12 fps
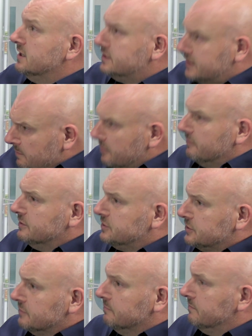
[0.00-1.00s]
similar in
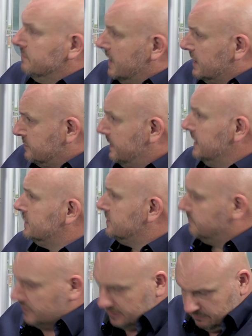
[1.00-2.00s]
some
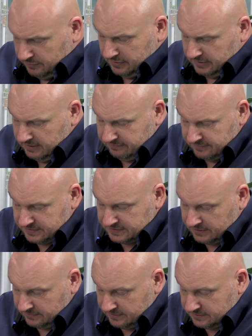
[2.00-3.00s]
aspects, but
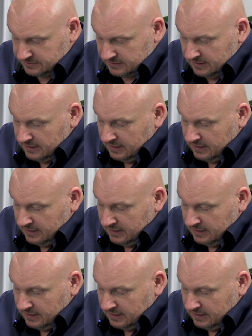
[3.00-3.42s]
different in others.